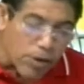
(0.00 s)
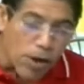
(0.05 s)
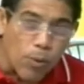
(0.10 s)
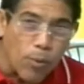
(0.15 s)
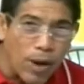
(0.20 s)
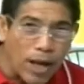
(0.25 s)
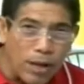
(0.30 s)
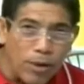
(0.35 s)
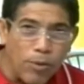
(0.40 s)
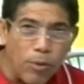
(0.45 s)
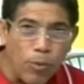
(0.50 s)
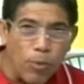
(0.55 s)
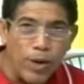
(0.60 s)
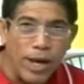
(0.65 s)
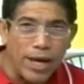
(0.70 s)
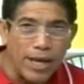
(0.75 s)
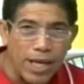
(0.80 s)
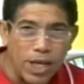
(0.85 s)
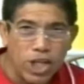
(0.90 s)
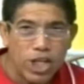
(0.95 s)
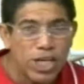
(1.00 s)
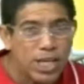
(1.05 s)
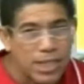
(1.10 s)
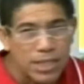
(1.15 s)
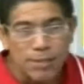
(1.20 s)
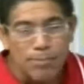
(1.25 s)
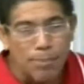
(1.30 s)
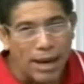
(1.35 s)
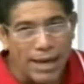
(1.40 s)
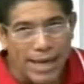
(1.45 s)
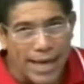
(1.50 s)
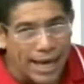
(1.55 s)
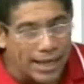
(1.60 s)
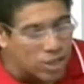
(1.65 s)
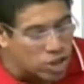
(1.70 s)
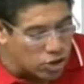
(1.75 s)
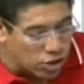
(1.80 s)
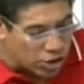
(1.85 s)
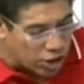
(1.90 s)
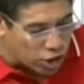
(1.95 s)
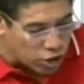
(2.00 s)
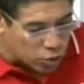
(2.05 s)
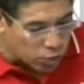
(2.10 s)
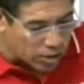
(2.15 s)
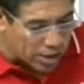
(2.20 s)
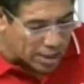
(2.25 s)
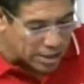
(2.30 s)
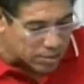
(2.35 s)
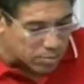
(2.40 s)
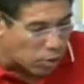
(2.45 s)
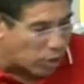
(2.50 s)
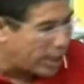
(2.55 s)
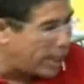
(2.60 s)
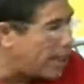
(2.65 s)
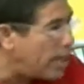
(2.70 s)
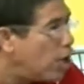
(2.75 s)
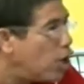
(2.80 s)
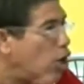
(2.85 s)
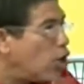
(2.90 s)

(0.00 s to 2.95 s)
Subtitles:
Well, she's my guest on the show this morning.